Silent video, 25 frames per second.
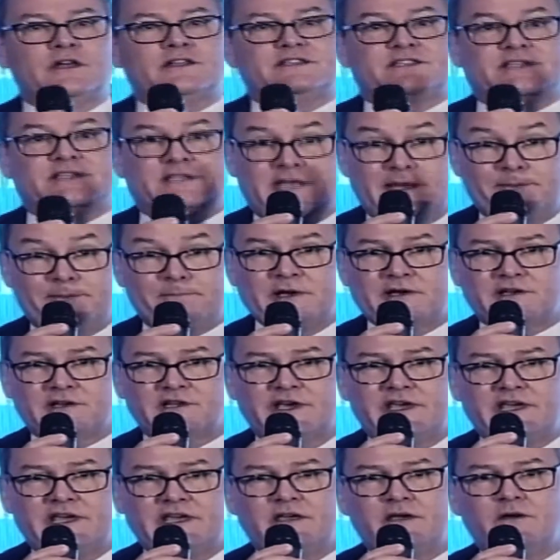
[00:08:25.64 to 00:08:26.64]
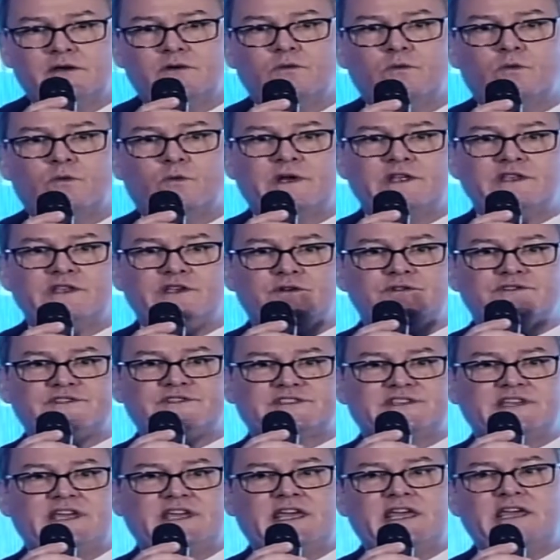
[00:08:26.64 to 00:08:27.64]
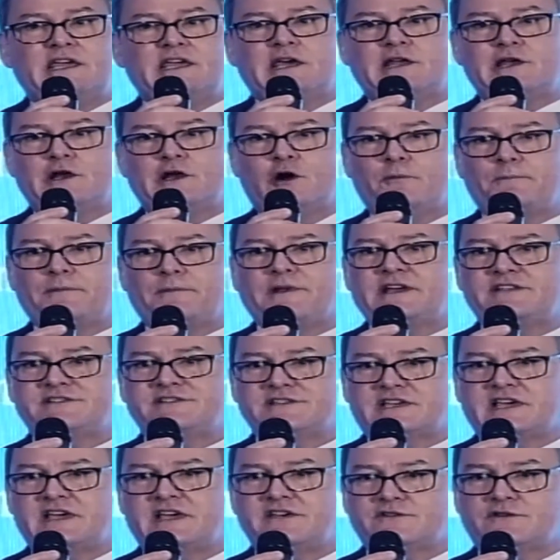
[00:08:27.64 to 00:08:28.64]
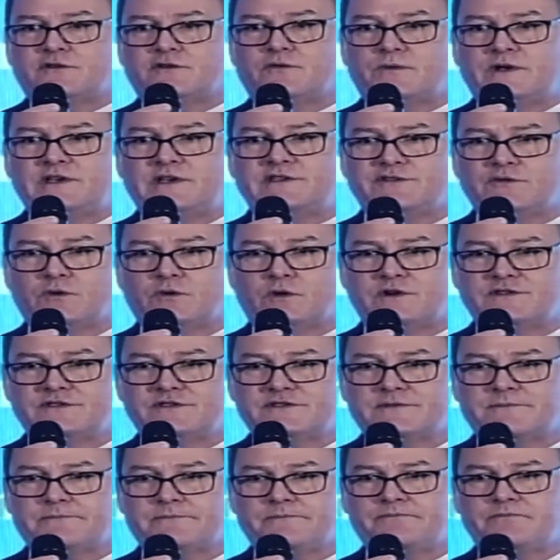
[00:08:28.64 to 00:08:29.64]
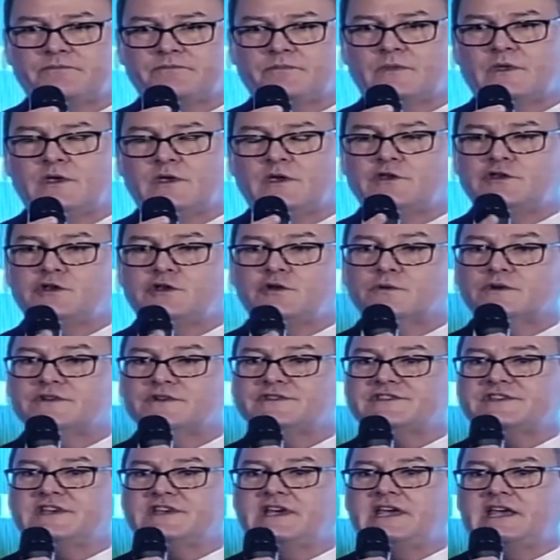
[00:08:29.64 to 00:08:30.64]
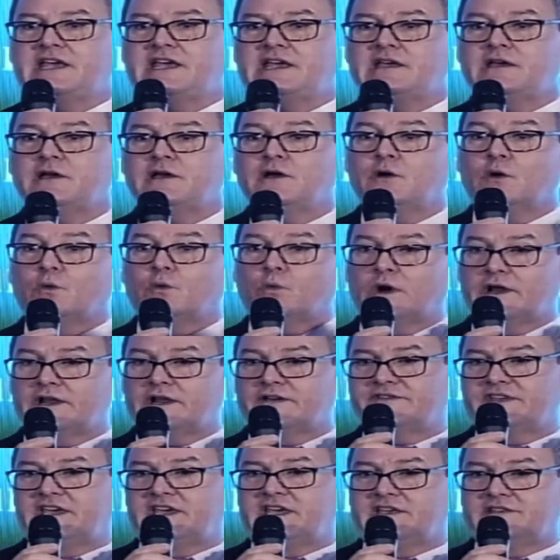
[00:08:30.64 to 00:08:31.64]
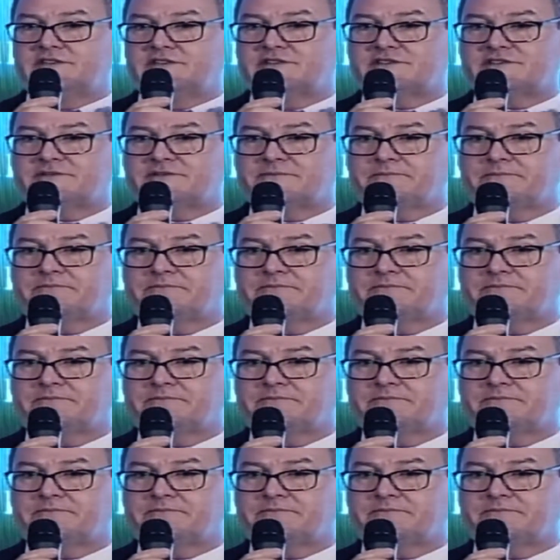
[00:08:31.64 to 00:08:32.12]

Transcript: Typically, when you see an open educational resource, you will see one of these.